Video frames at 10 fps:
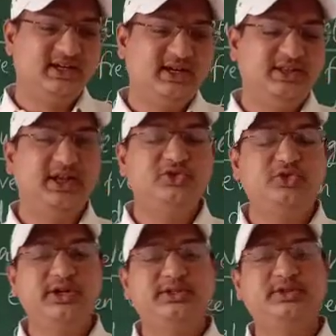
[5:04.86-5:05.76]
Then
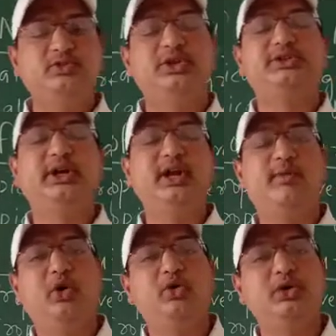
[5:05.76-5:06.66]
students will study
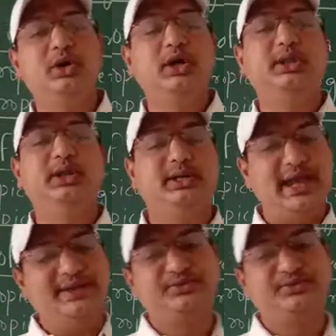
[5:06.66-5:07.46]
about the types